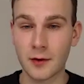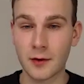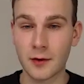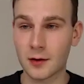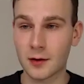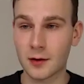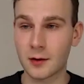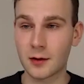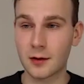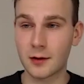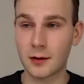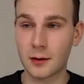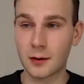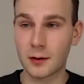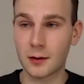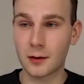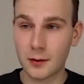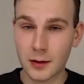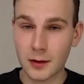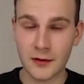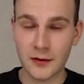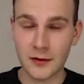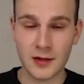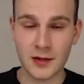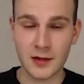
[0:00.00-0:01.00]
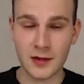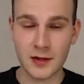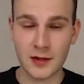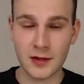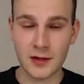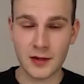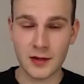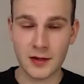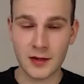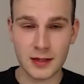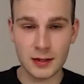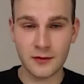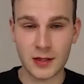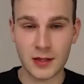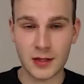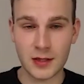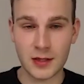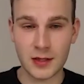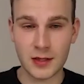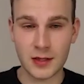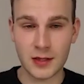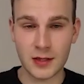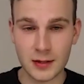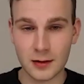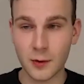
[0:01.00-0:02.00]
in this
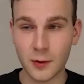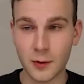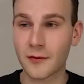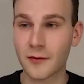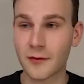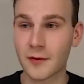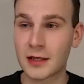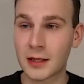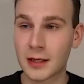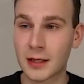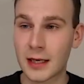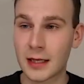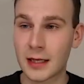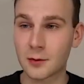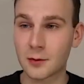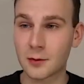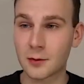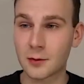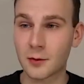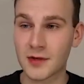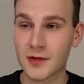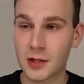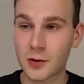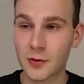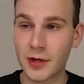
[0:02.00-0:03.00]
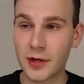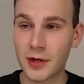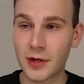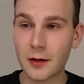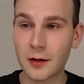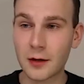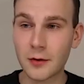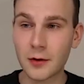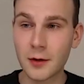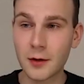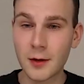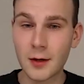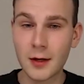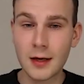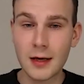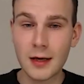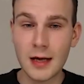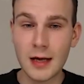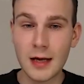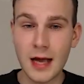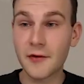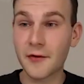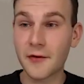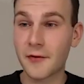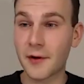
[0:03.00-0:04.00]
with indicated with the screen arrow,
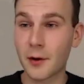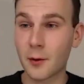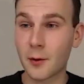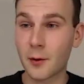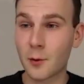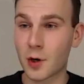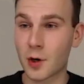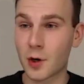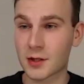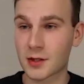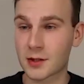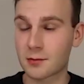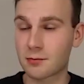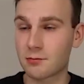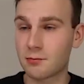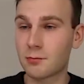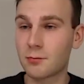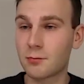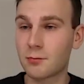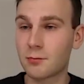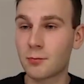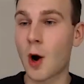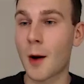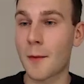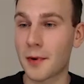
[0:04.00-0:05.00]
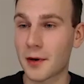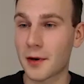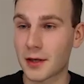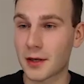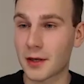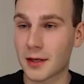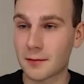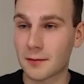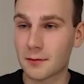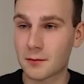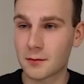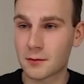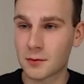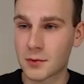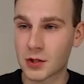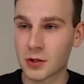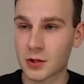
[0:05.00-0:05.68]
everything works properly.